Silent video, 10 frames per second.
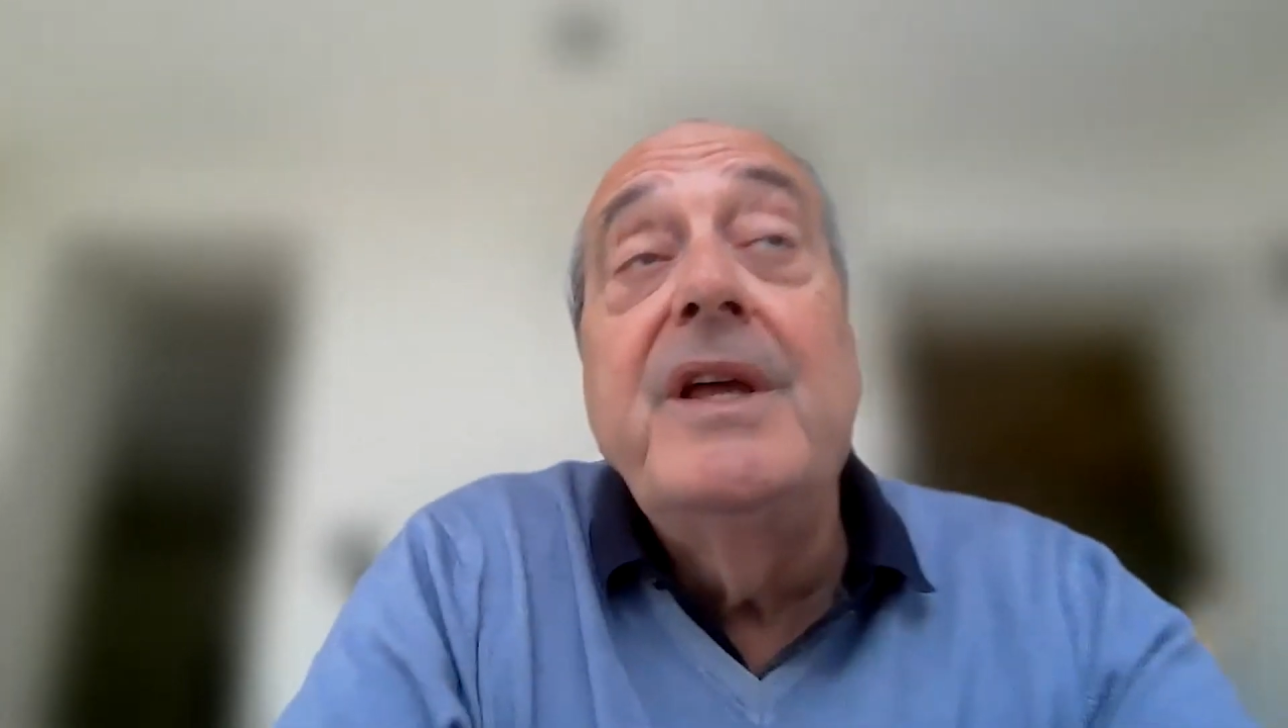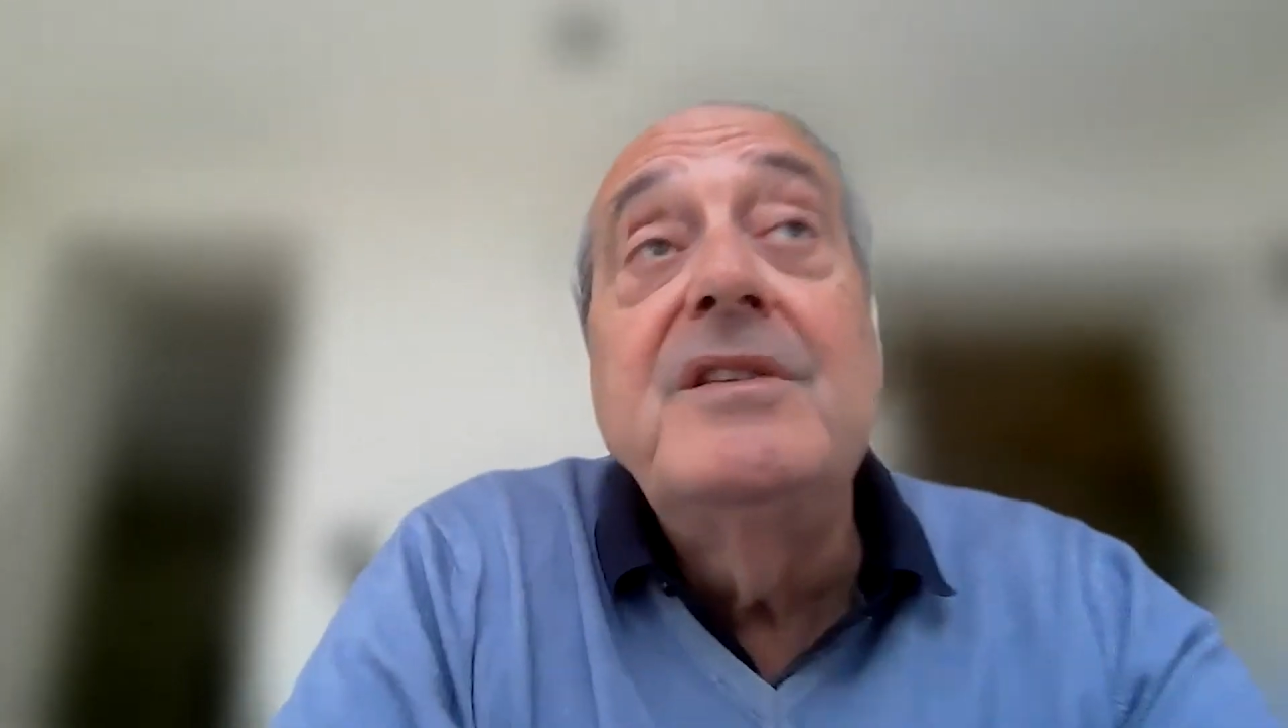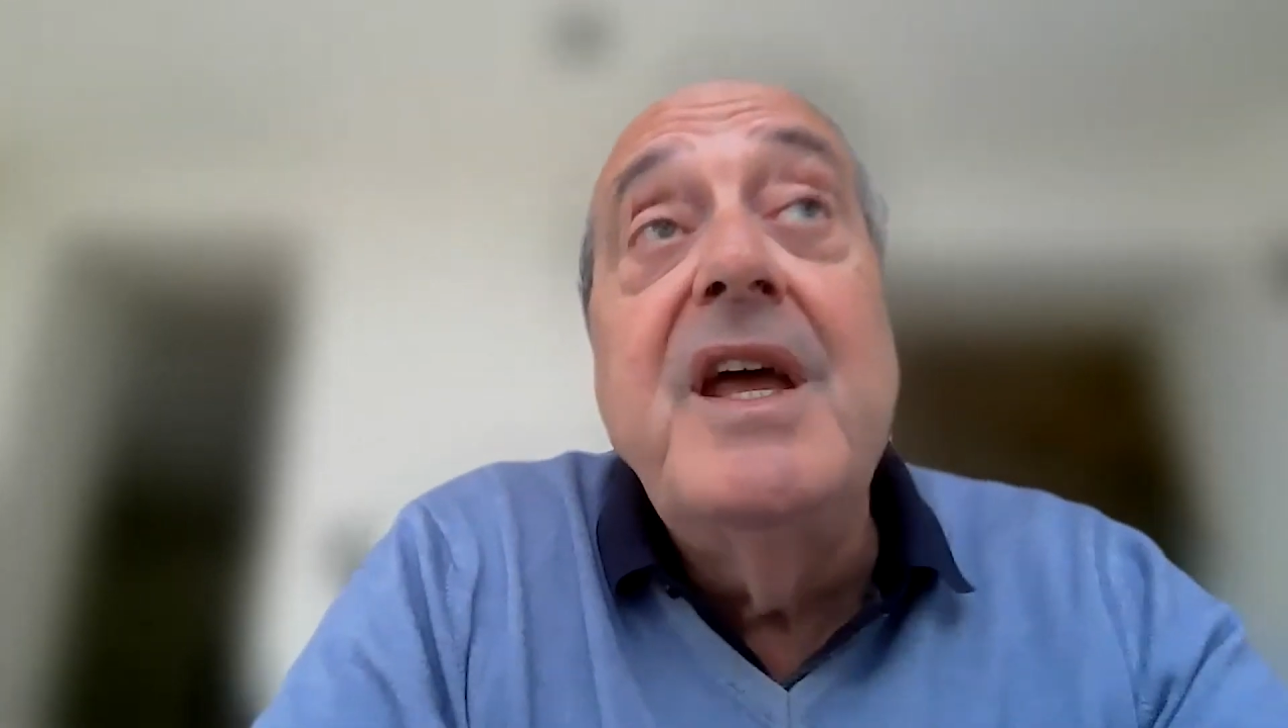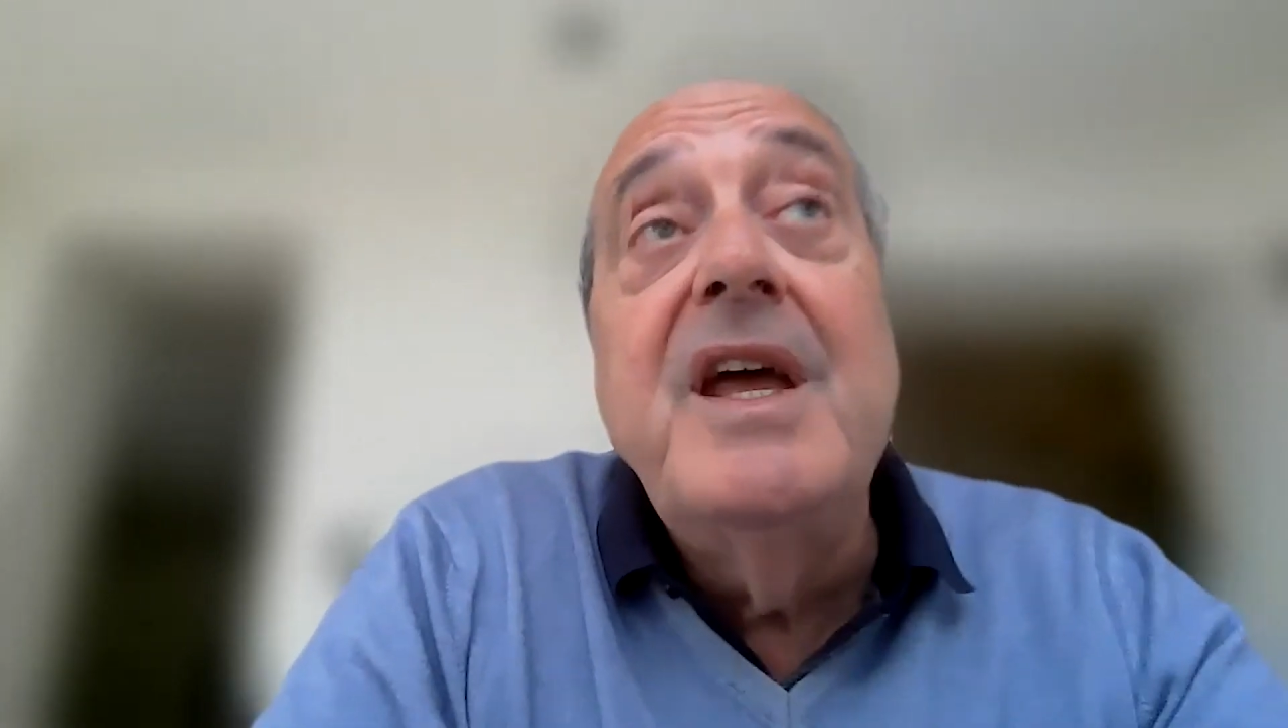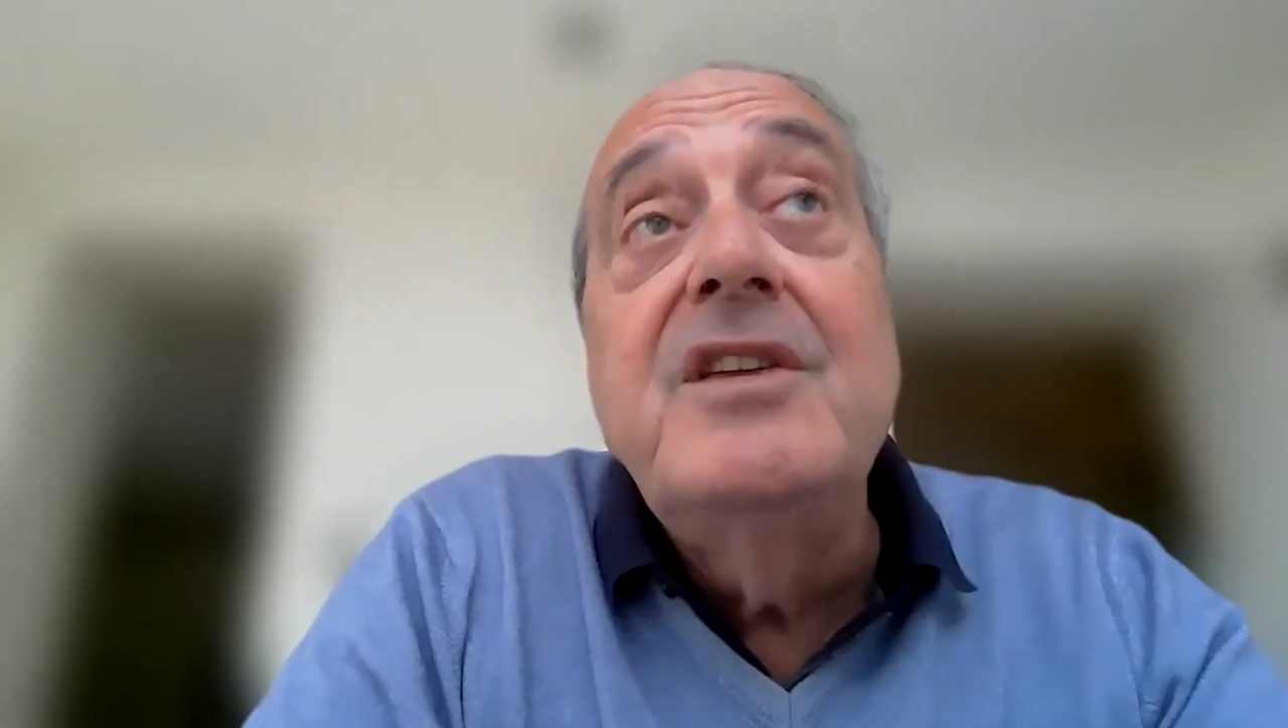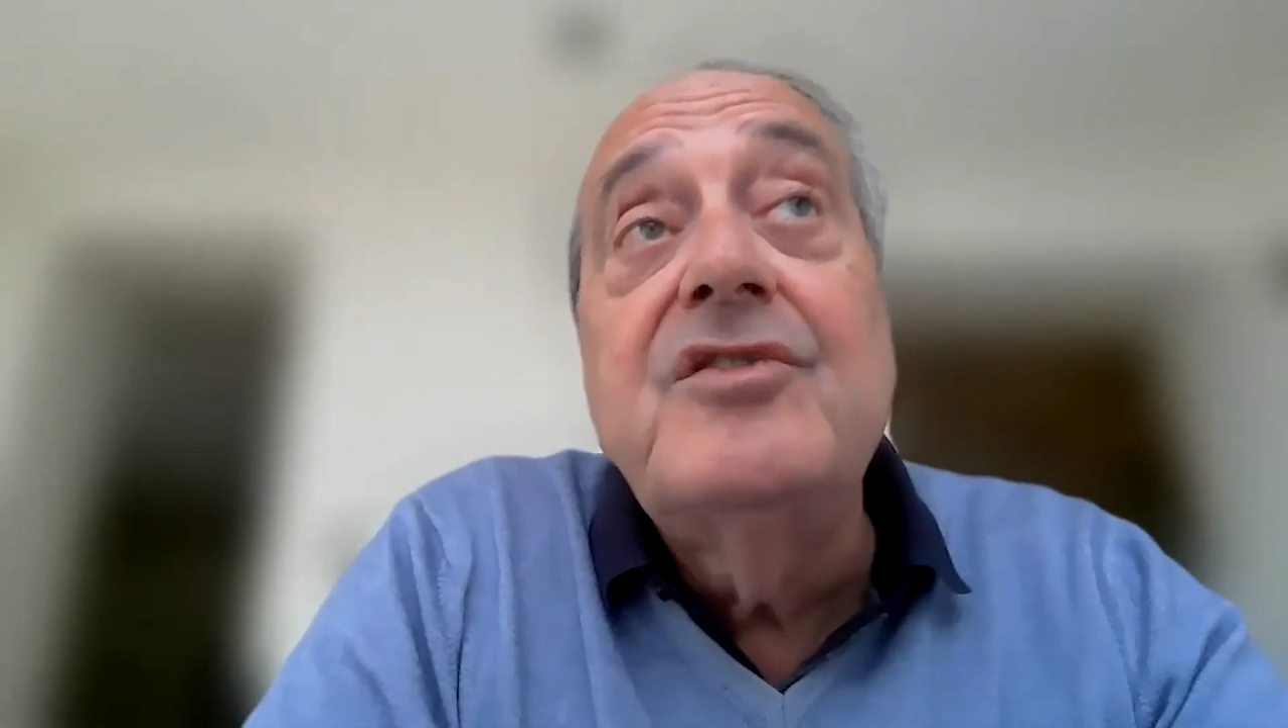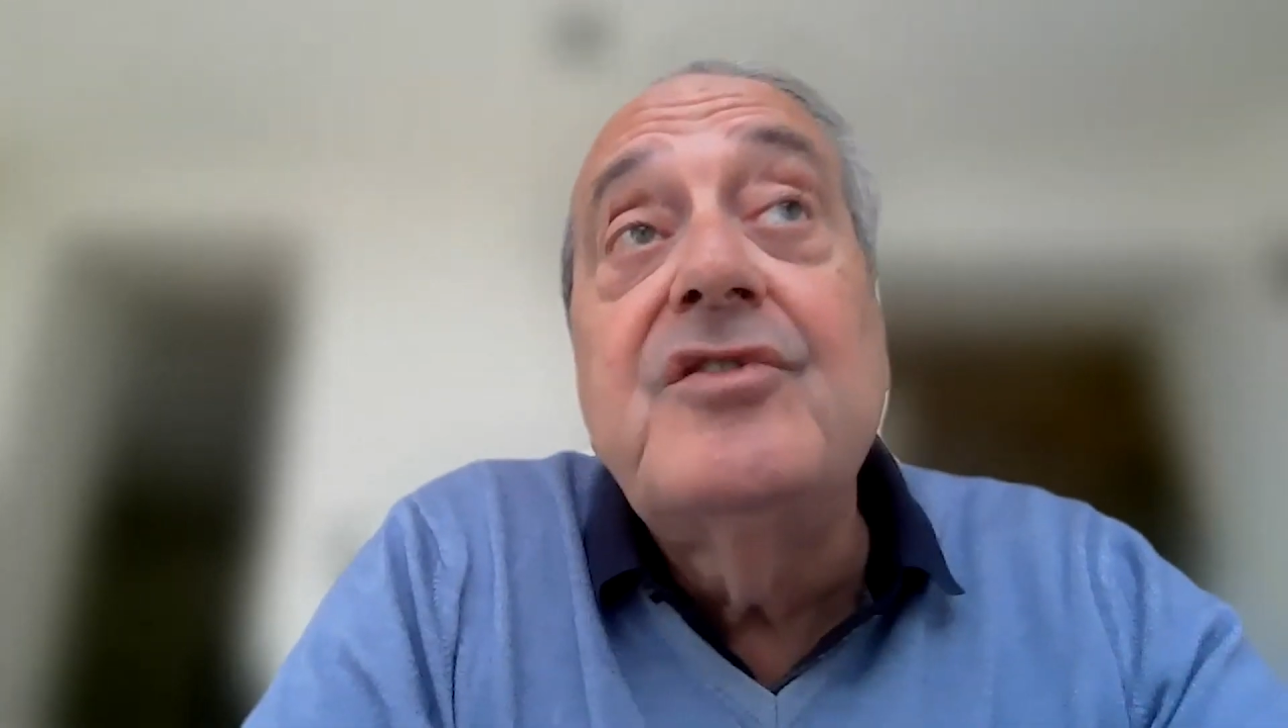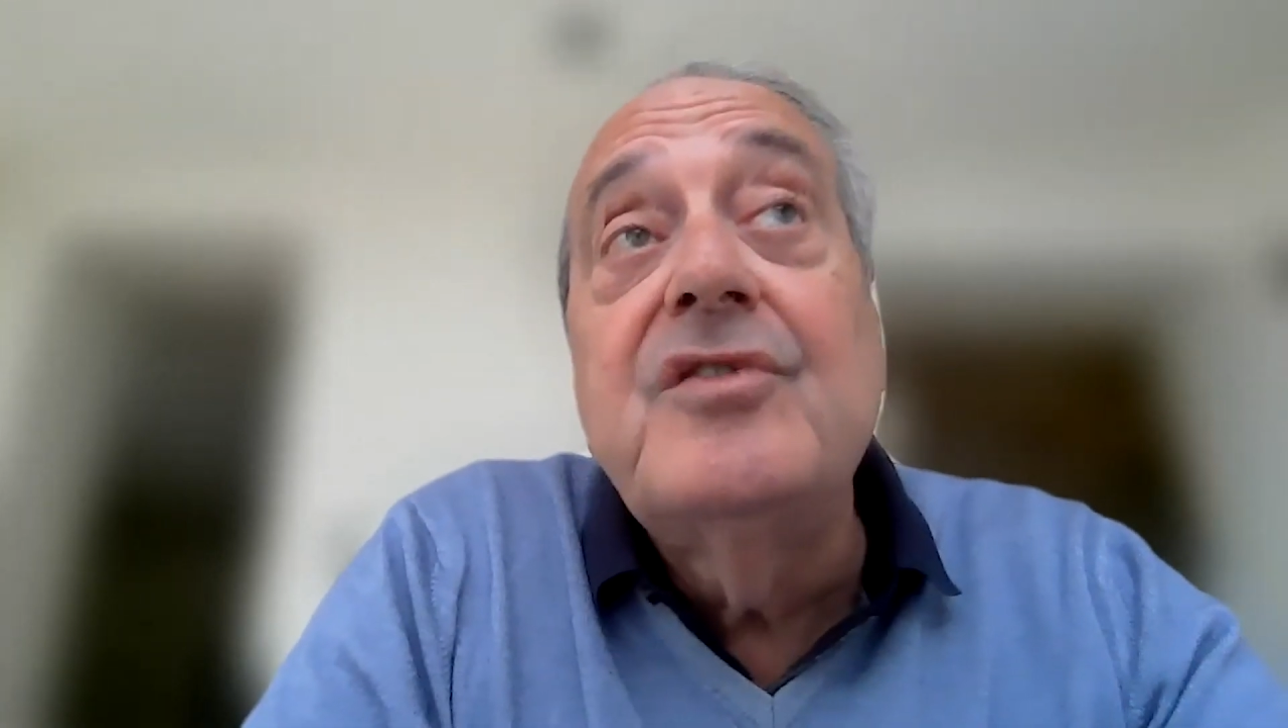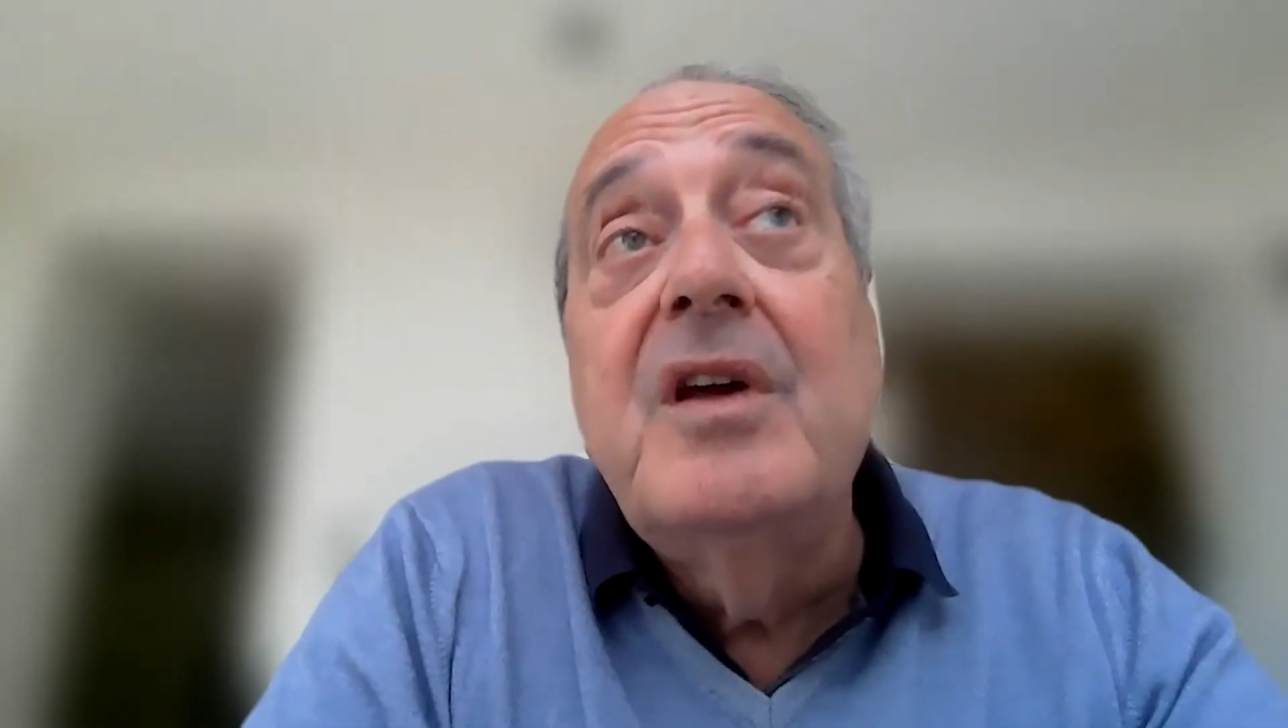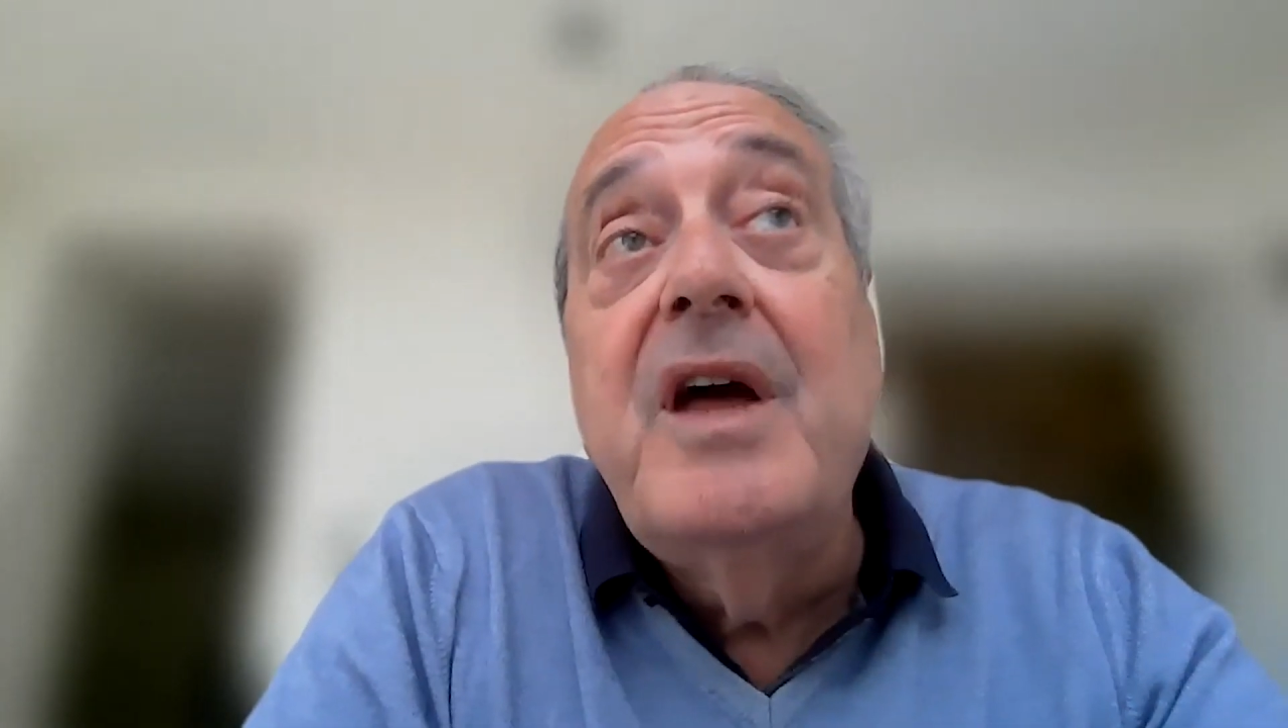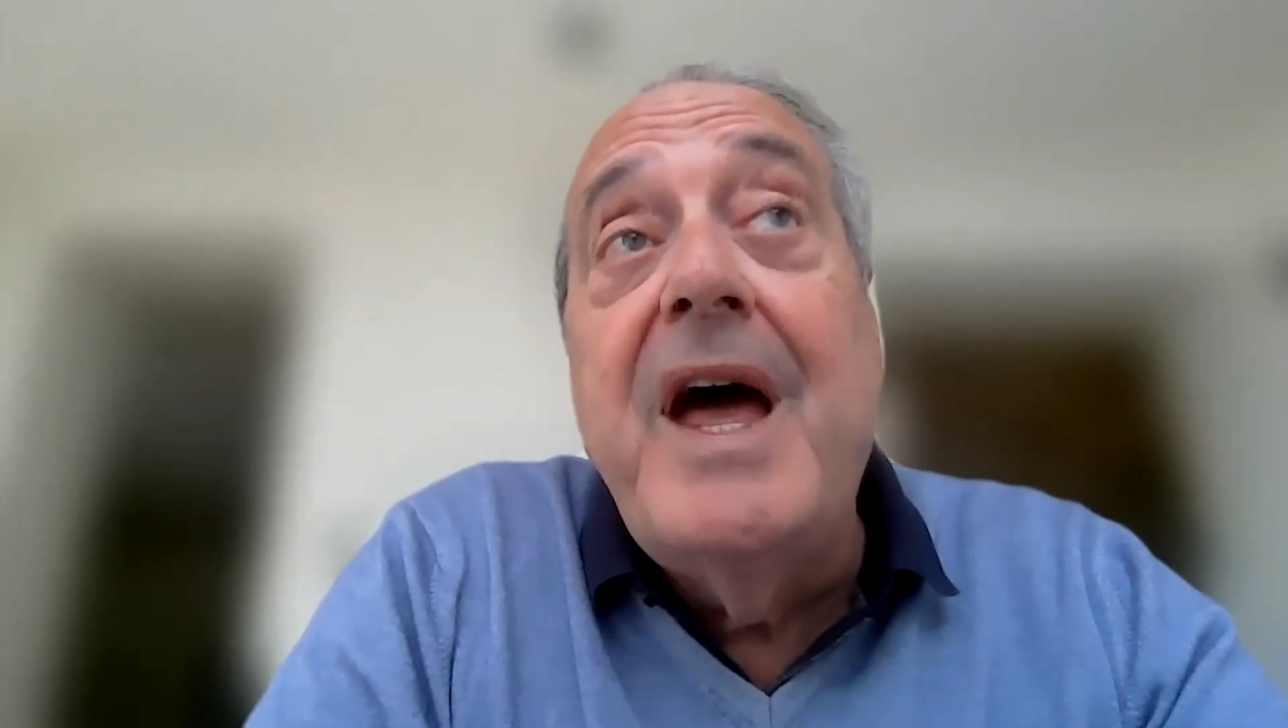it takes